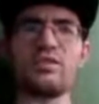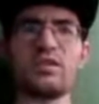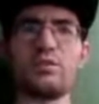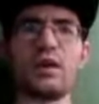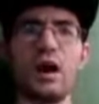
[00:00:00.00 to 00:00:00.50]
I
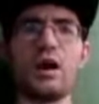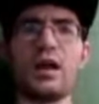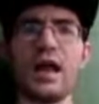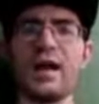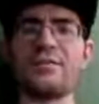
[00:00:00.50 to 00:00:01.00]
think we all
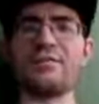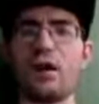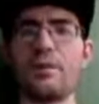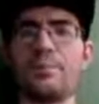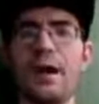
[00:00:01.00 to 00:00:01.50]
have
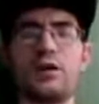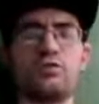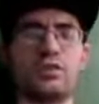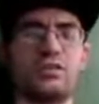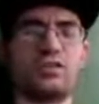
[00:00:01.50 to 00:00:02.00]
our
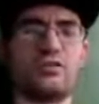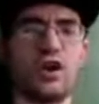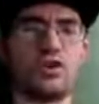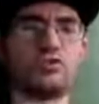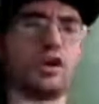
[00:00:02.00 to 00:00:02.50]
boundaries of
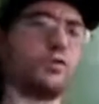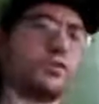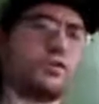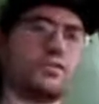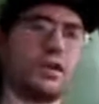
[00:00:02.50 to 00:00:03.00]
our
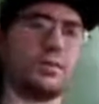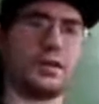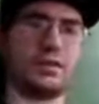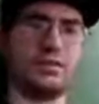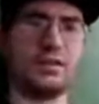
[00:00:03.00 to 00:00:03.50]
genres. I
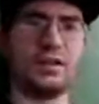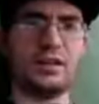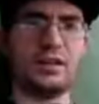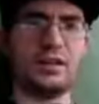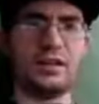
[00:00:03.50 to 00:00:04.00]
mean,
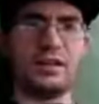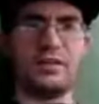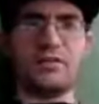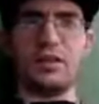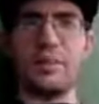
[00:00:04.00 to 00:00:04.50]
for the
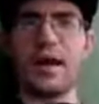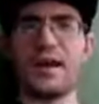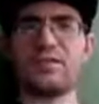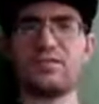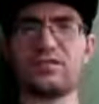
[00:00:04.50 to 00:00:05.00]

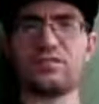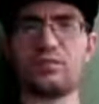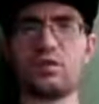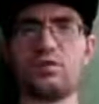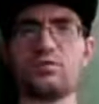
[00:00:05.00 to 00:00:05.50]
past,
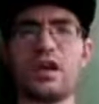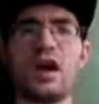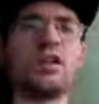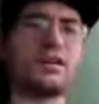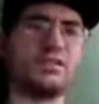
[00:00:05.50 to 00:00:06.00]
how
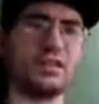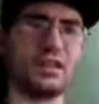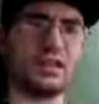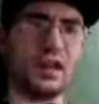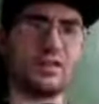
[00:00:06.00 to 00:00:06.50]
long in the
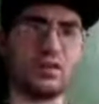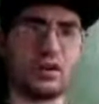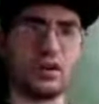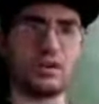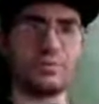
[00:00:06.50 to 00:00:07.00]
scene, I've
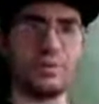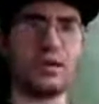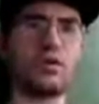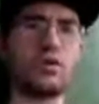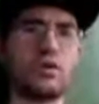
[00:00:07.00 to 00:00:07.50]
heard
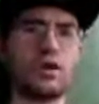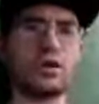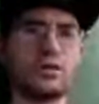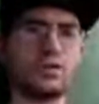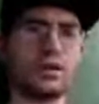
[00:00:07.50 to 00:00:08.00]
metalcore
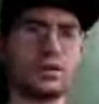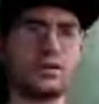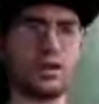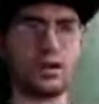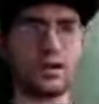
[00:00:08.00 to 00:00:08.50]
don't get
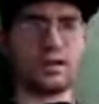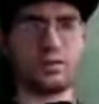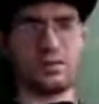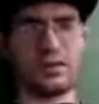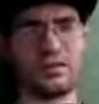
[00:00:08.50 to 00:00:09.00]

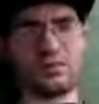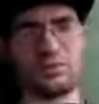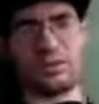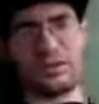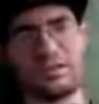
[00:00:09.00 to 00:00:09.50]
along with
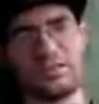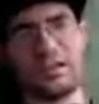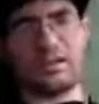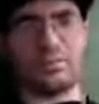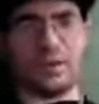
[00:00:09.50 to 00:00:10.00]

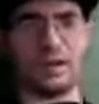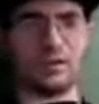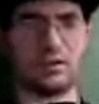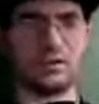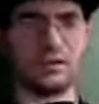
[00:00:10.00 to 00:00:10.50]
death
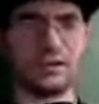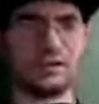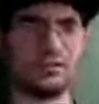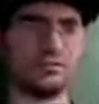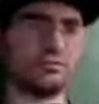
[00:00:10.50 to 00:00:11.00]
metal,
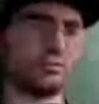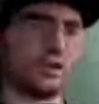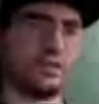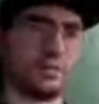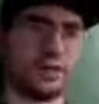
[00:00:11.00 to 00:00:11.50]
and
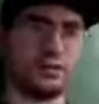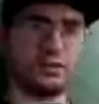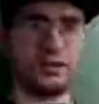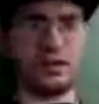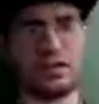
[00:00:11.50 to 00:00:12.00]
death
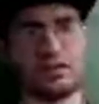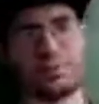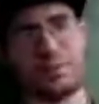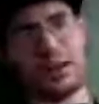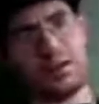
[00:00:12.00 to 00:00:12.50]
metal and get along with
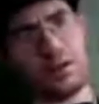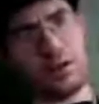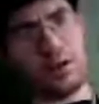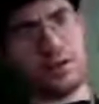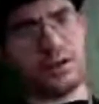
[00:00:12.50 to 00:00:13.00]

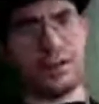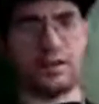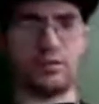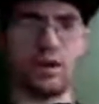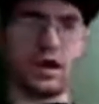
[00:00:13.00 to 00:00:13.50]
metalcore, and
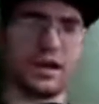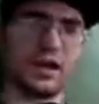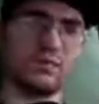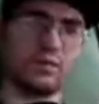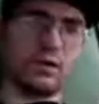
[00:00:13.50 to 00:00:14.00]
then rock
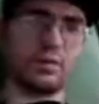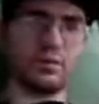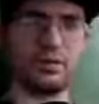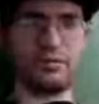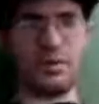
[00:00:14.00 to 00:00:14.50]
has
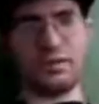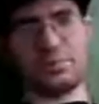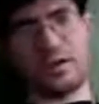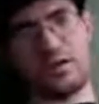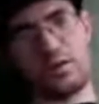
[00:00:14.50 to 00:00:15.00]
problem
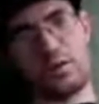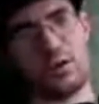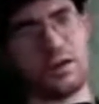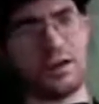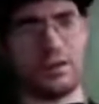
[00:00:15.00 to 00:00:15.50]
with
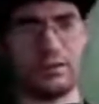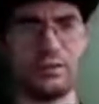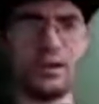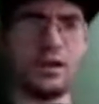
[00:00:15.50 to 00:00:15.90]
metalcore, and